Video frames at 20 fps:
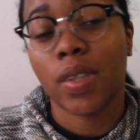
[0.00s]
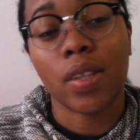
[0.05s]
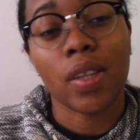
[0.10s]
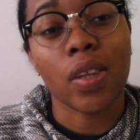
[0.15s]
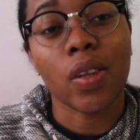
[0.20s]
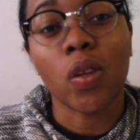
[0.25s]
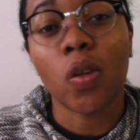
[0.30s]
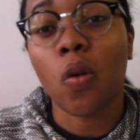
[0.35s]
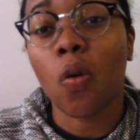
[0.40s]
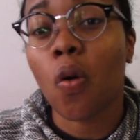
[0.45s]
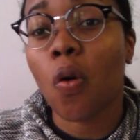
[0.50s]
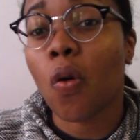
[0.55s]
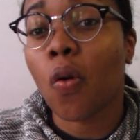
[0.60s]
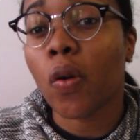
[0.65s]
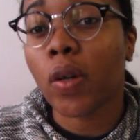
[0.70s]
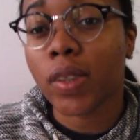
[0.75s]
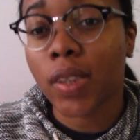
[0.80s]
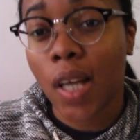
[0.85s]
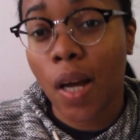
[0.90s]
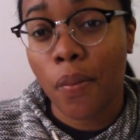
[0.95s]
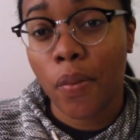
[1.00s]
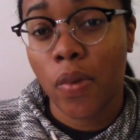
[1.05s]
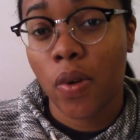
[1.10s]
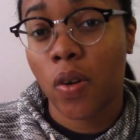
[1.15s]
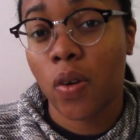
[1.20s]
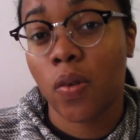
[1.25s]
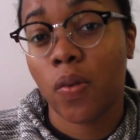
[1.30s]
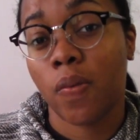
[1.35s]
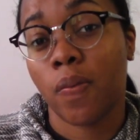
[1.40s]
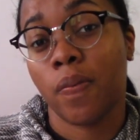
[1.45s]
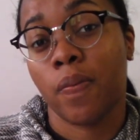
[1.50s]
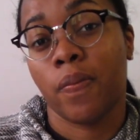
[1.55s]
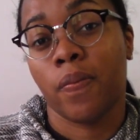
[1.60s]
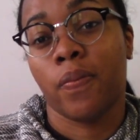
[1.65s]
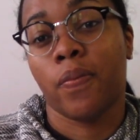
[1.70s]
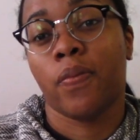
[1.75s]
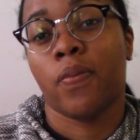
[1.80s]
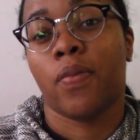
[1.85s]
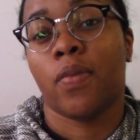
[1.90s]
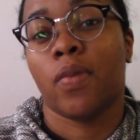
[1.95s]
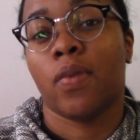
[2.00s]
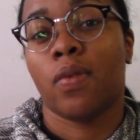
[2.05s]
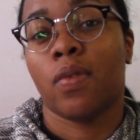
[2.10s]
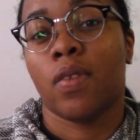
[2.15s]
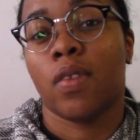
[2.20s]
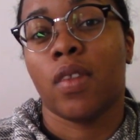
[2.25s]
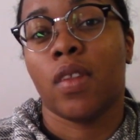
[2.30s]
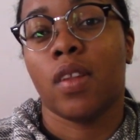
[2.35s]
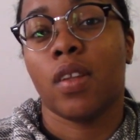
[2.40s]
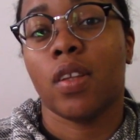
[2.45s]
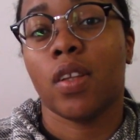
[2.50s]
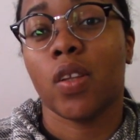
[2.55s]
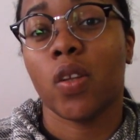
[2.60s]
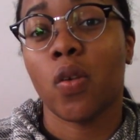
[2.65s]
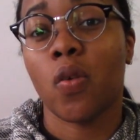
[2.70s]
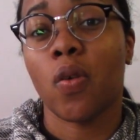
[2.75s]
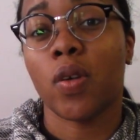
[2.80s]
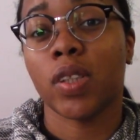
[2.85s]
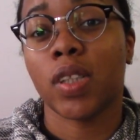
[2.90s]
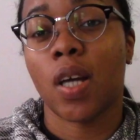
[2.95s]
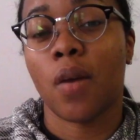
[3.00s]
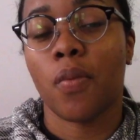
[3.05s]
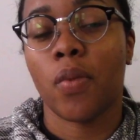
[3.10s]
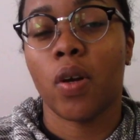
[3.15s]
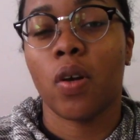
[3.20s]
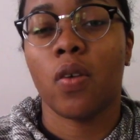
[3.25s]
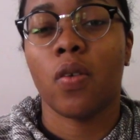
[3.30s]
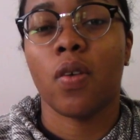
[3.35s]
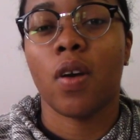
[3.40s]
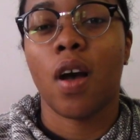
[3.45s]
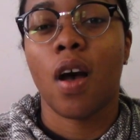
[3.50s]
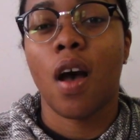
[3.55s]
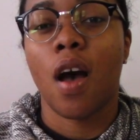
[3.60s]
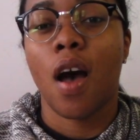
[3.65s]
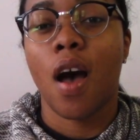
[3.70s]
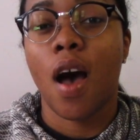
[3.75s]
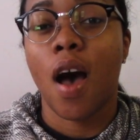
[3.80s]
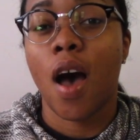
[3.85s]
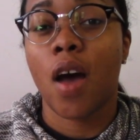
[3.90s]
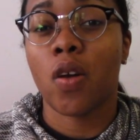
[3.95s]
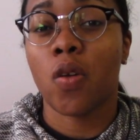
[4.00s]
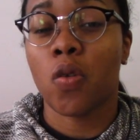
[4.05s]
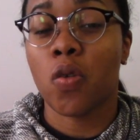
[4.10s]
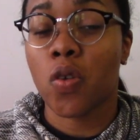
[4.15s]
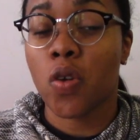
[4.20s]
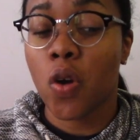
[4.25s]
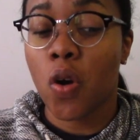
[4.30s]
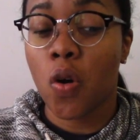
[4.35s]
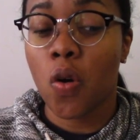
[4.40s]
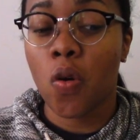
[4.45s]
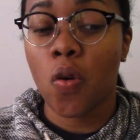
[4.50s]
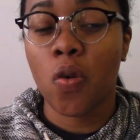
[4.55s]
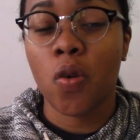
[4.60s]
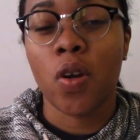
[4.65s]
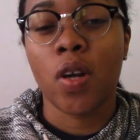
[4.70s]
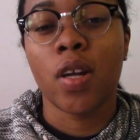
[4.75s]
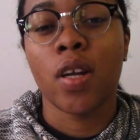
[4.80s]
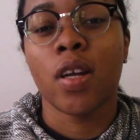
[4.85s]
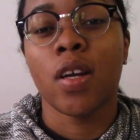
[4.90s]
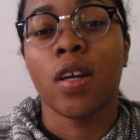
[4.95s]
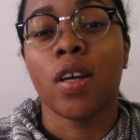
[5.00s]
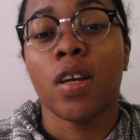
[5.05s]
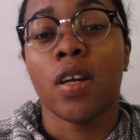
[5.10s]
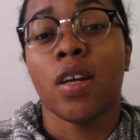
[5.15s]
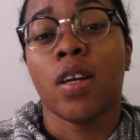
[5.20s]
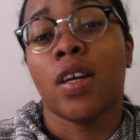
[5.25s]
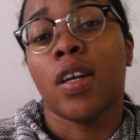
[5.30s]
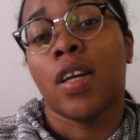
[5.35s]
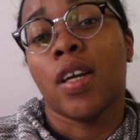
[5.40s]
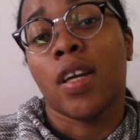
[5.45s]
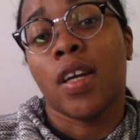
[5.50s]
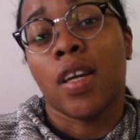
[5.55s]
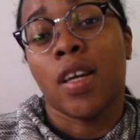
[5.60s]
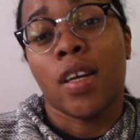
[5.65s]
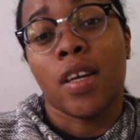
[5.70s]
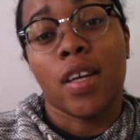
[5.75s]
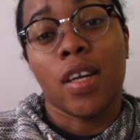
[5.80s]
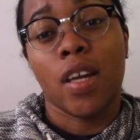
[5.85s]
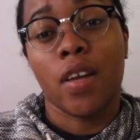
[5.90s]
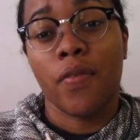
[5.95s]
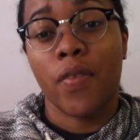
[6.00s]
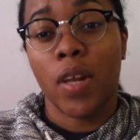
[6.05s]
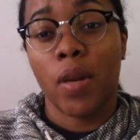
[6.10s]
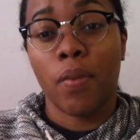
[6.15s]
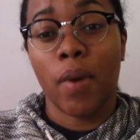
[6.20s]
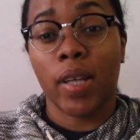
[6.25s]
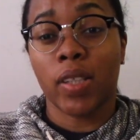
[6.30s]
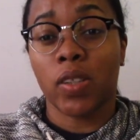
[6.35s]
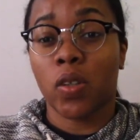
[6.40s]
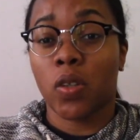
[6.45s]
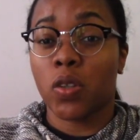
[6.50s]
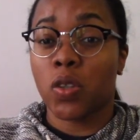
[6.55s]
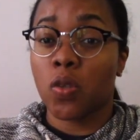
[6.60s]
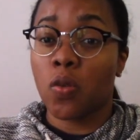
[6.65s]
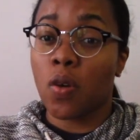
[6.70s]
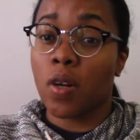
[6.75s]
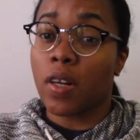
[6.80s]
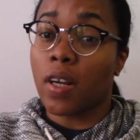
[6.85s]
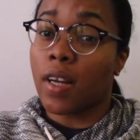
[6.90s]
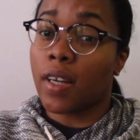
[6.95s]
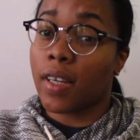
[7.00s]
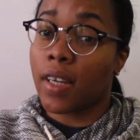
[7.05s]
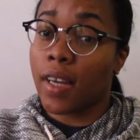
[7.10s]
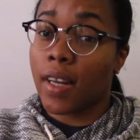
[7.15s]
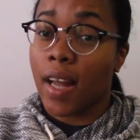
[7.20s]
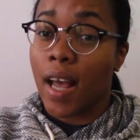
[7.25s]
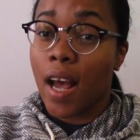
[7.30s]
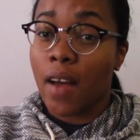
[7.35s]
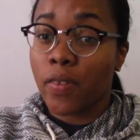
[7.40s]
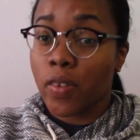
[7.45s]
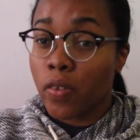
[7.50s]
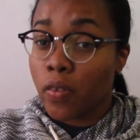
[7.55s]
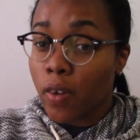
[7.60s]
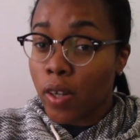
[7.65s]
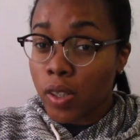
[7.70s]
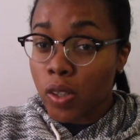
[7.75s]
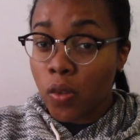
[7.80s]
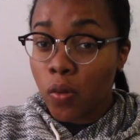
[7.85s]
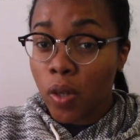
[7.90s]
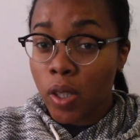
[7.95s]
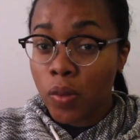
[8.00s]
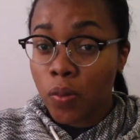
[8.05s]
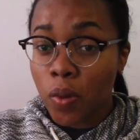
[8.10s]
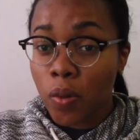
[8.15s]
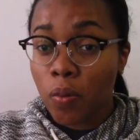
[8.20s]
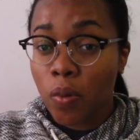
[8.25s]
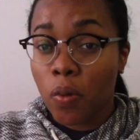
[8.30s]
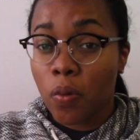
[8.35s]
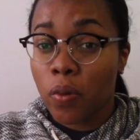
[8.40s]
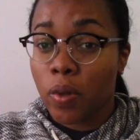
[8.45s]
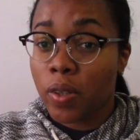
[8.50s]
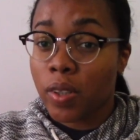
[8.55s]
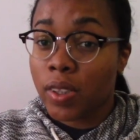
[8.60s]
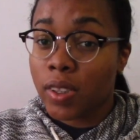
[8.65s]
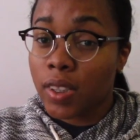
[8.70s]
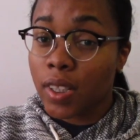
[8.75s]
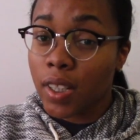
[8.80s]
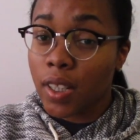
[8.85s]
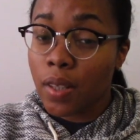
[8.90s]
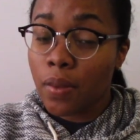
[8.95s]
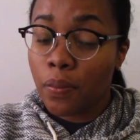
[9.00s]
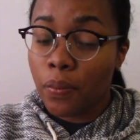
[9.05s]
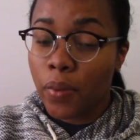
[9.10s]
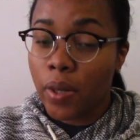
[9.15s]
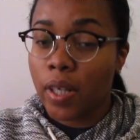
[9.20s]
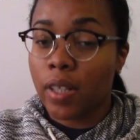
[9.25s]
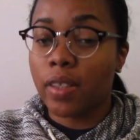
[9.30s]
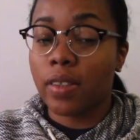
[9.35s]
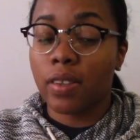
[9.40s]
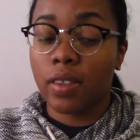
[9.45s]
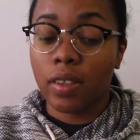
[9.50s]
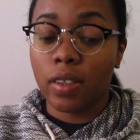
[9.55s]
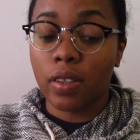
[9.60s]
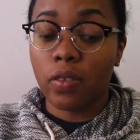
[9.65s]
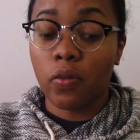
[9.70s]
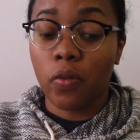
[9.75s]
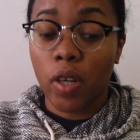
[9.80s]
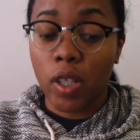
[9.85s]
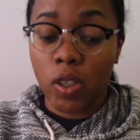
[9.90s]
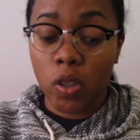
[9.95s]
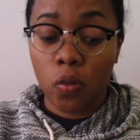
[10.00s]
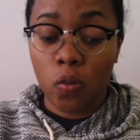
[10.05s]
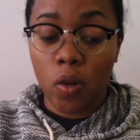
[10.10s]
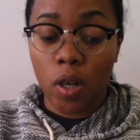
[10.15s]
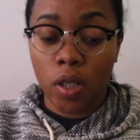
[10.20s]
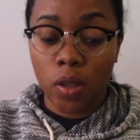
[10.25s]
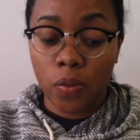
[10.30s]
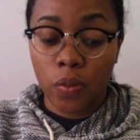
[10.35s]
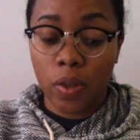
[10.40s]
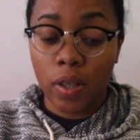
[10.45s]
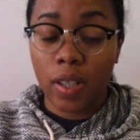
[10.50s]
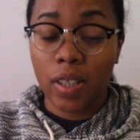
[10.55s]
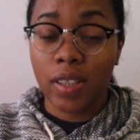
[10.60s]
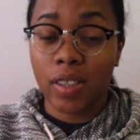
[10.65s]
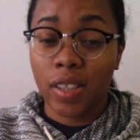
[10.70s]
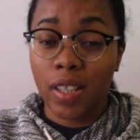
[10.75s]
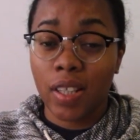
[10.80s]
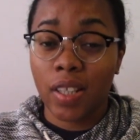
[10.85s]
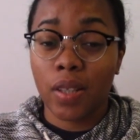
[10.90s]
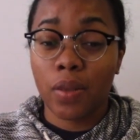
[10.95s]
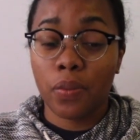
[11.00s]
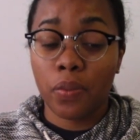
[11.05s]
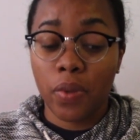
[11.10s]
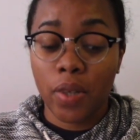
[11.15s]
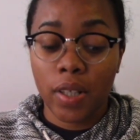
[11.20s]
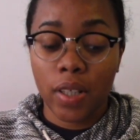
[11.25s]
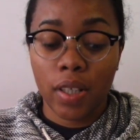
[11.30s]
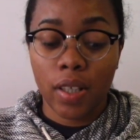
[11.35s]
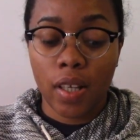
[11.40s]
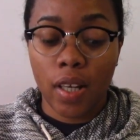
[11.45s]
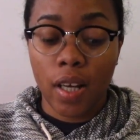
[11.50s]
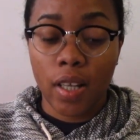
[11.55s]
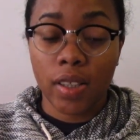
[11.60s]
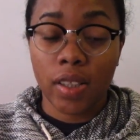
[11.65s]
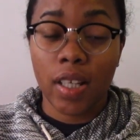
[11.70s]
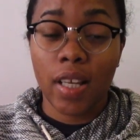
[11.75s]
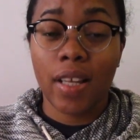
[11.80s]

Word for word: Long time ago. Long time ago. I don't know if anybody's going to do it again after Russell Westbrook, but we'll see. But Russell Westbrook is looking pretty nice.